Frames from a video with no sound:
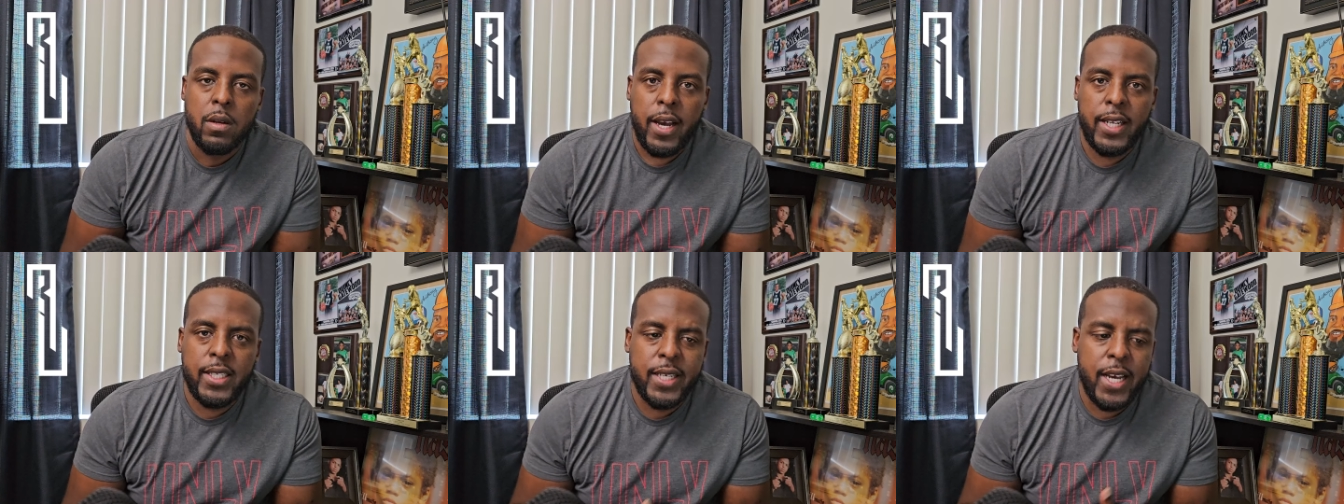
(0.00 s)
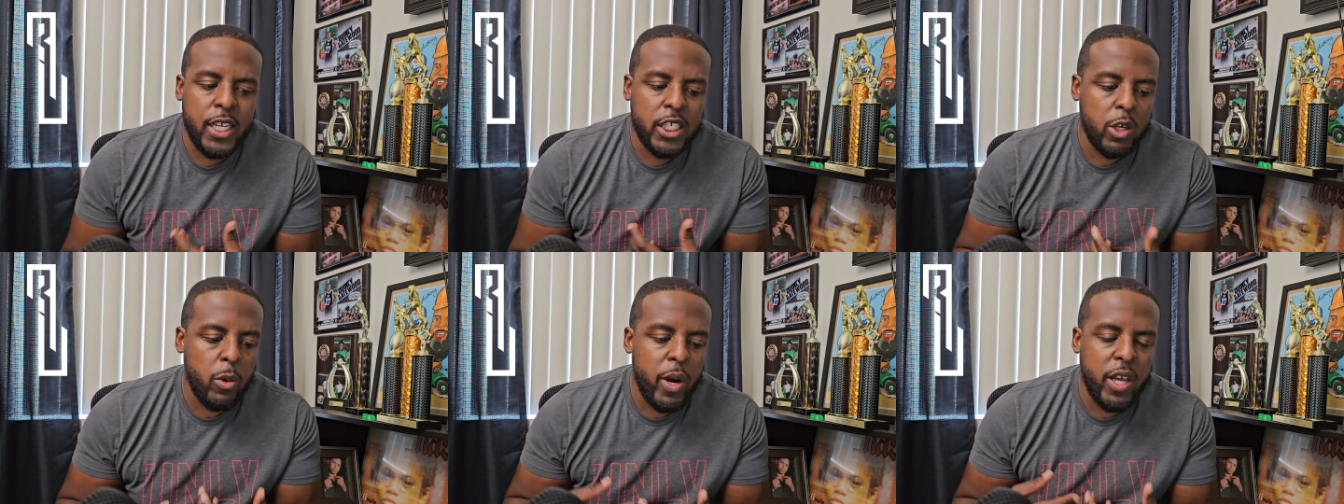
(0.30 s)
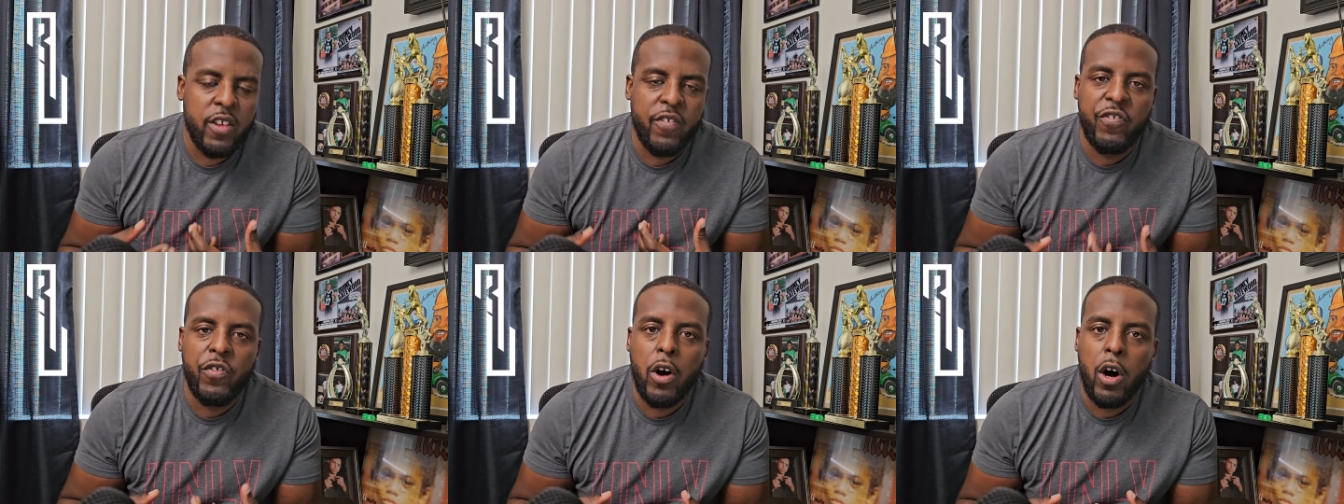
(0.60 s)
It takes away
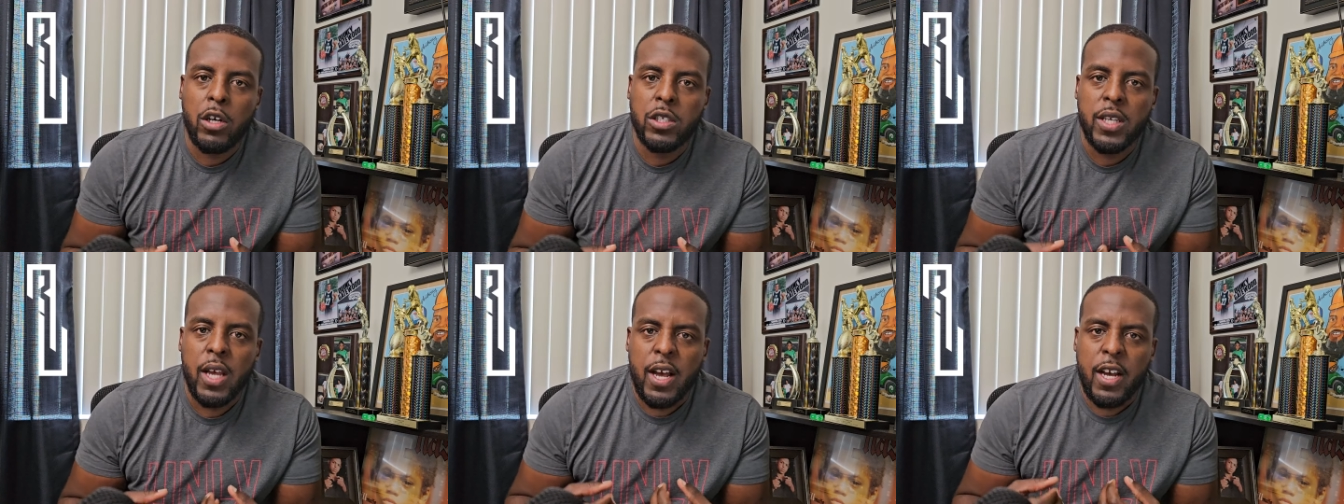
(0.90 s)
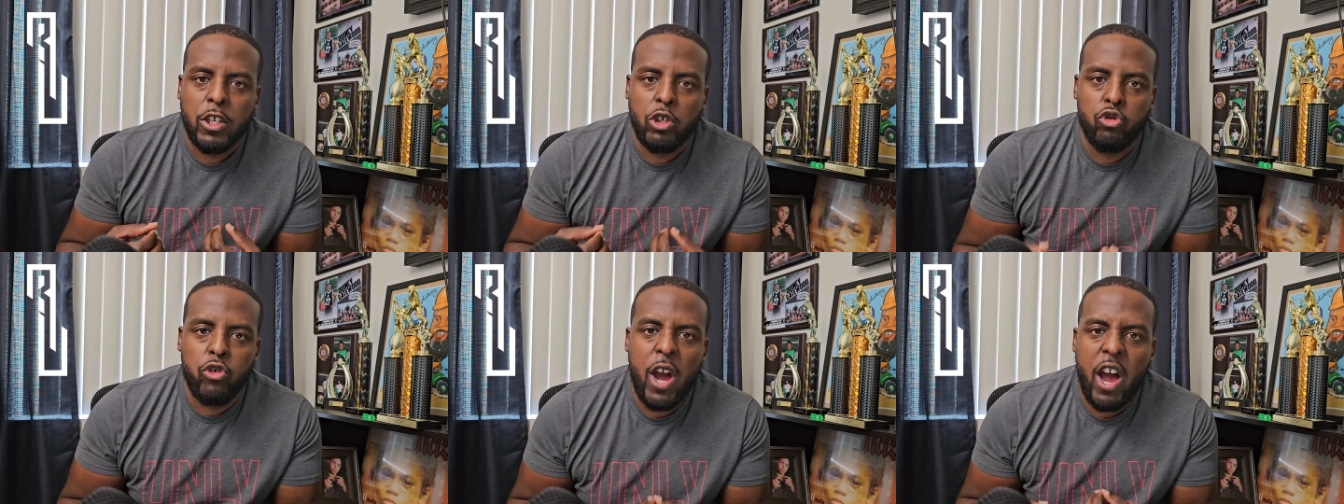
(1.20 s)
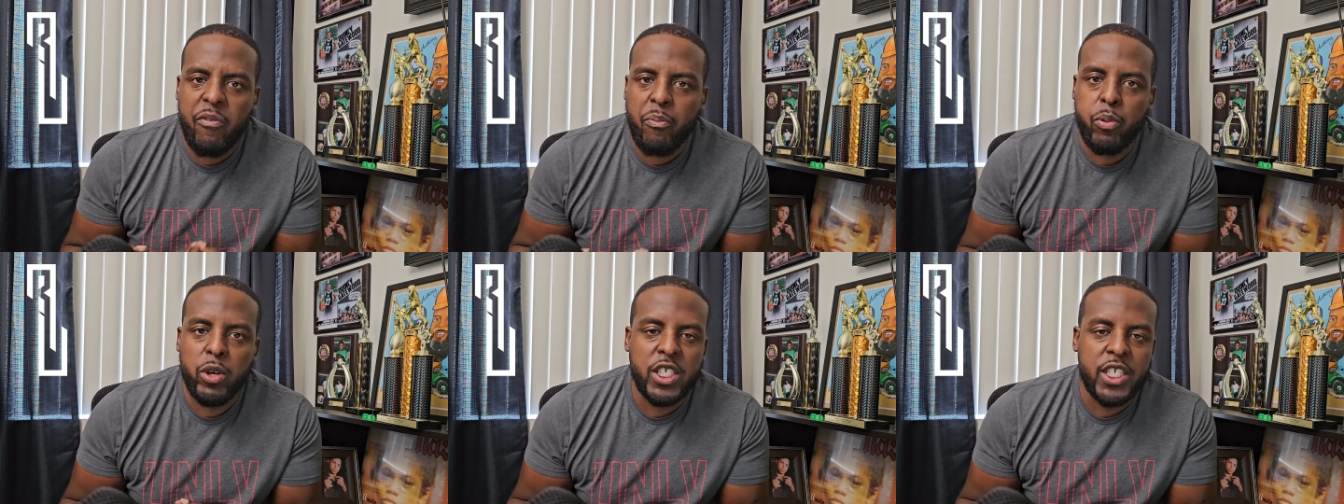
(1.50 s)
the false
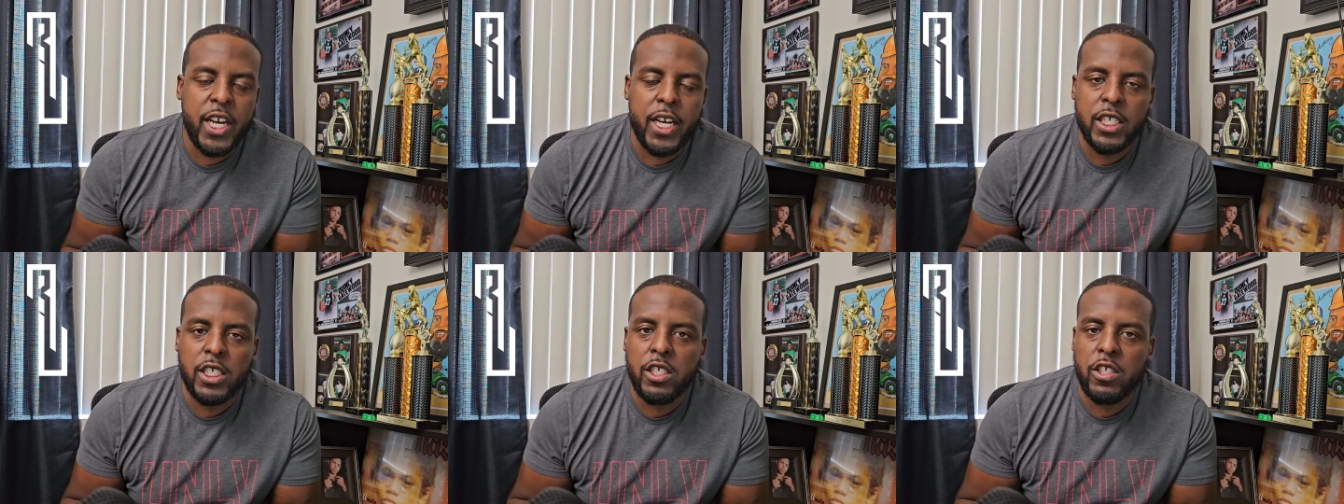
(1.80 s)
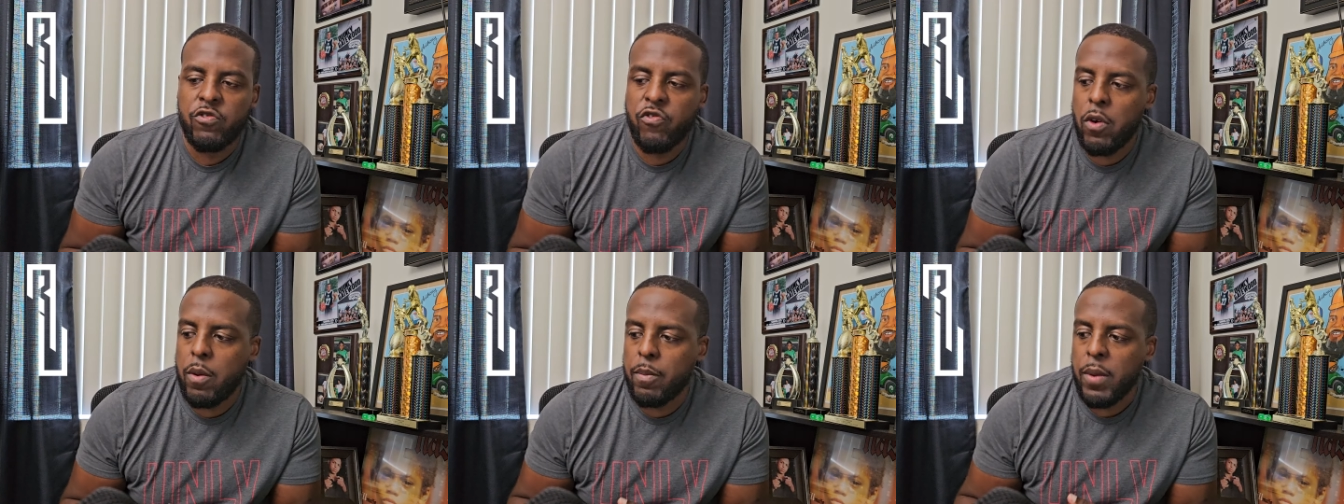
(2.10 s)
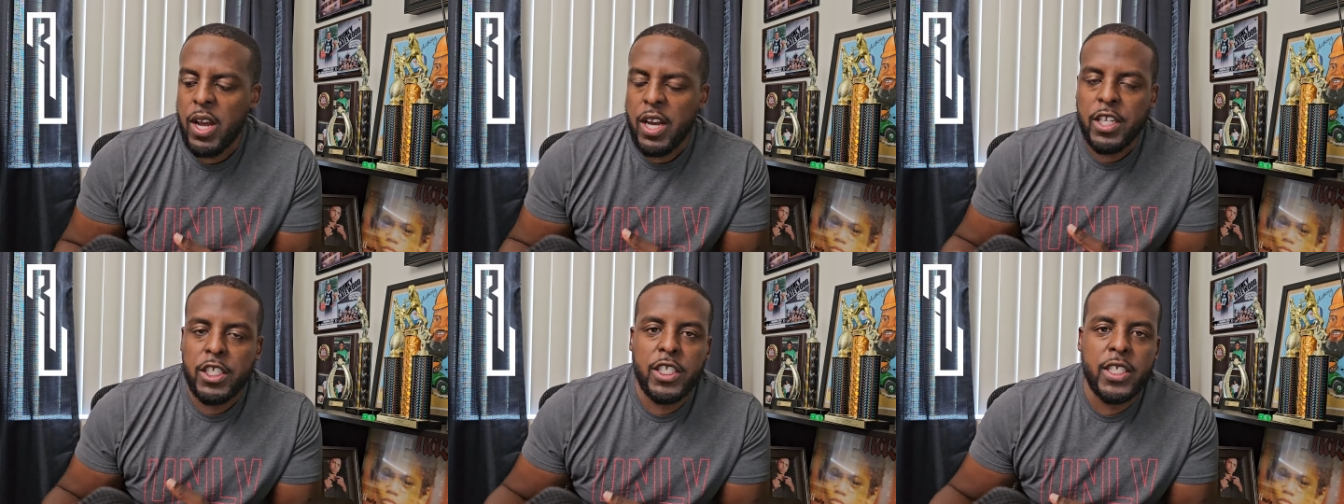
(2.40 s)
draft projections from
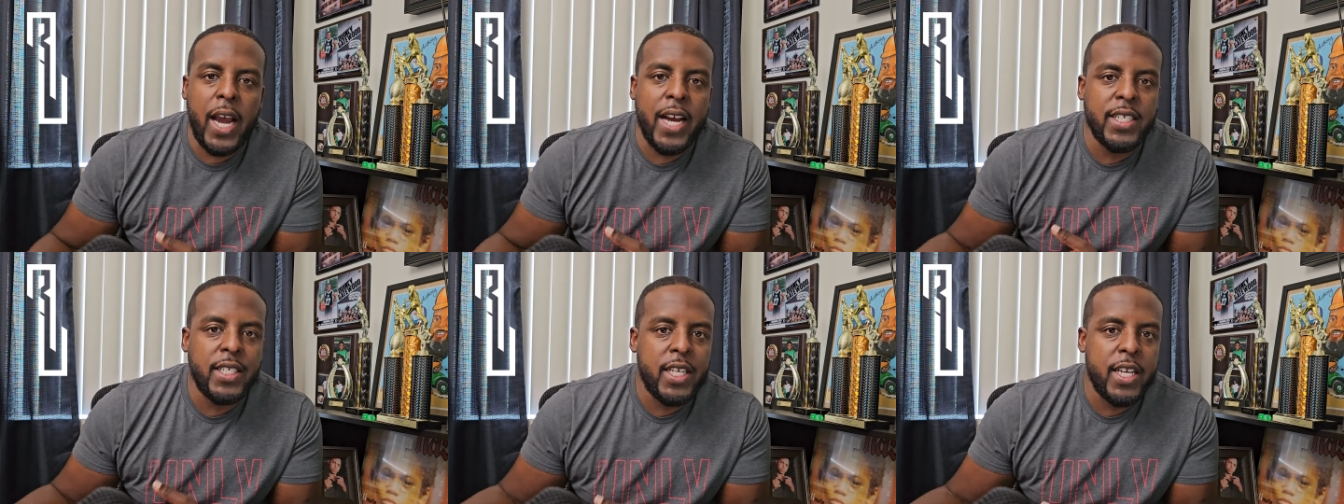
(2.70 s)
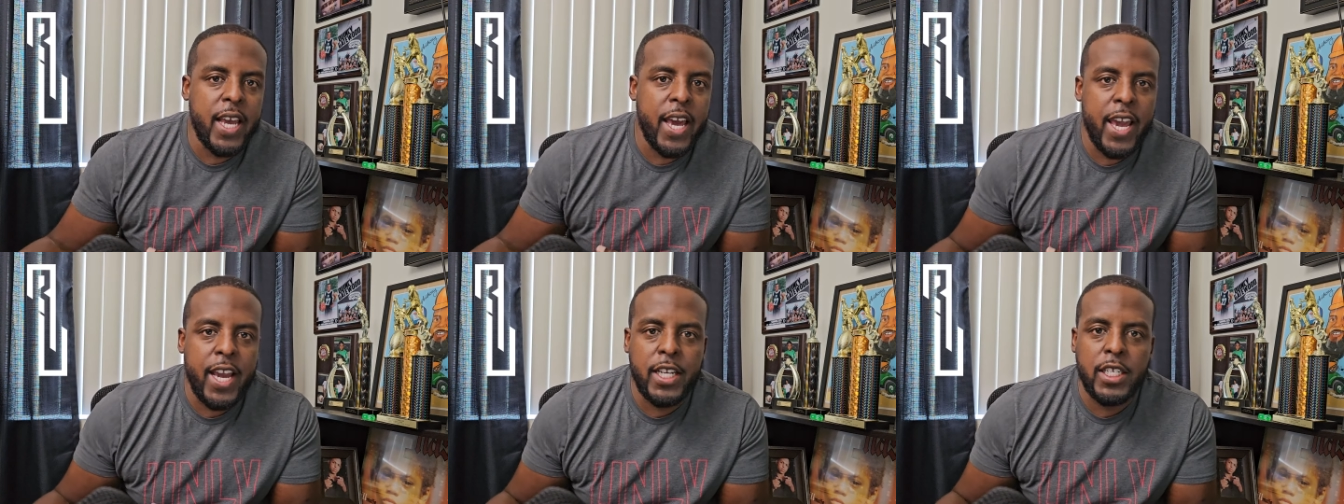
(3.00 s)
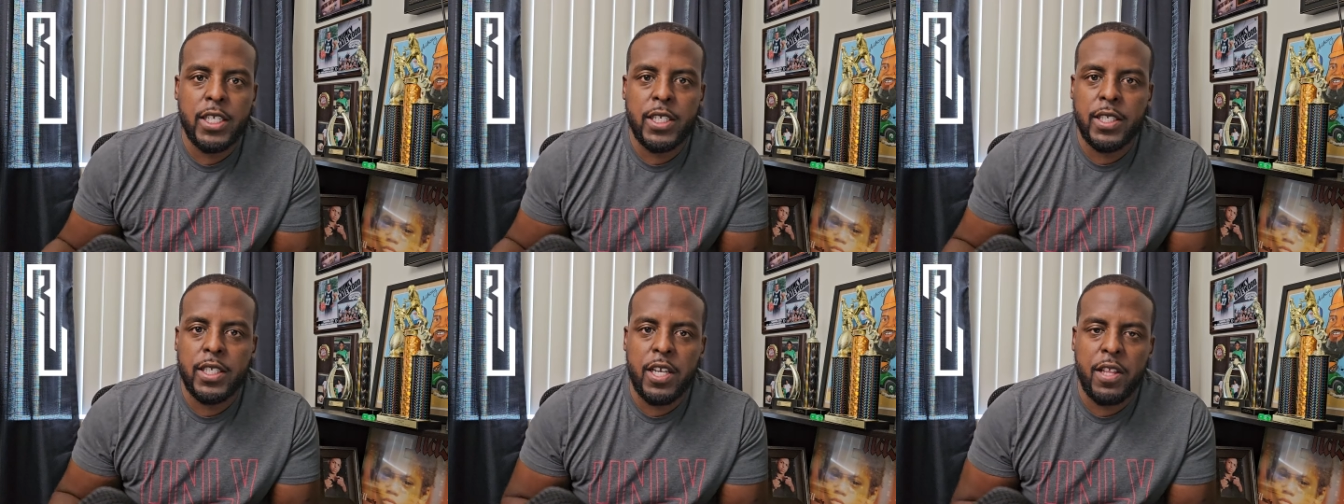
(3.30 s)
shisty
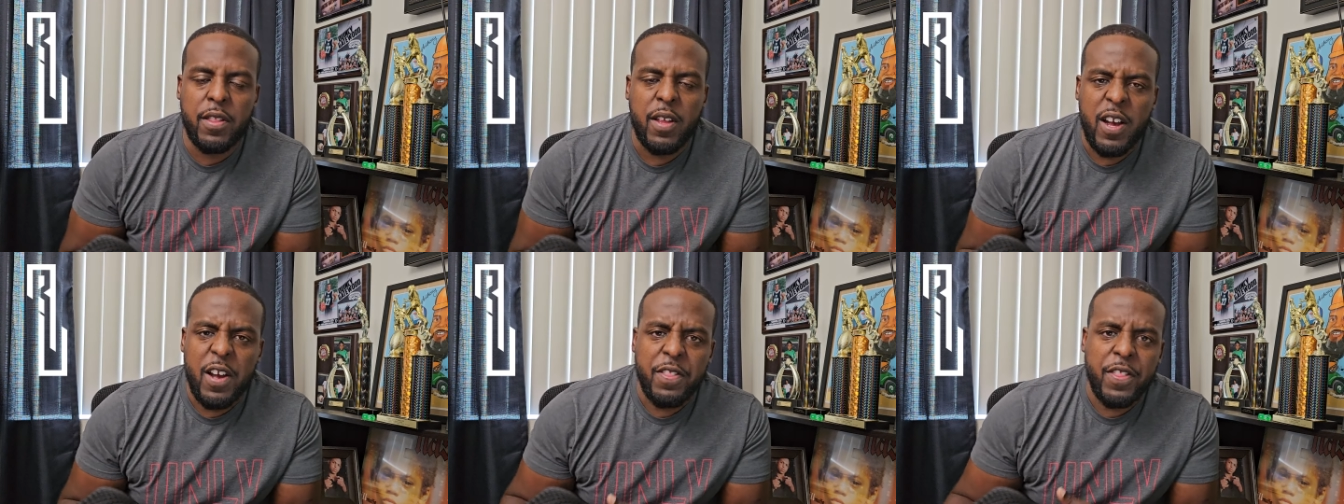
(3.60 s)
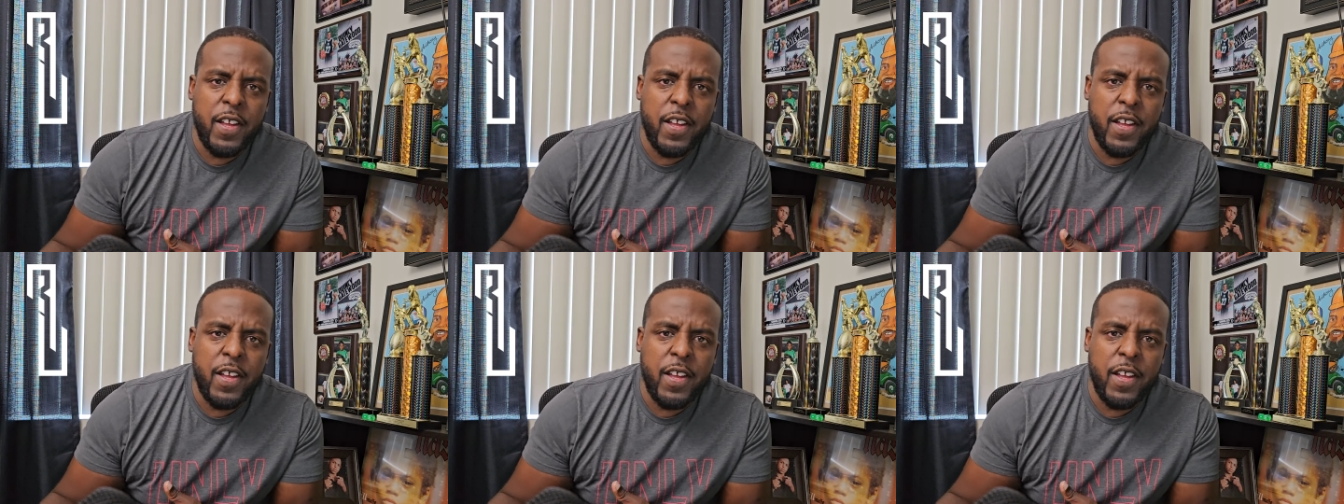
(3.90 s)
agents and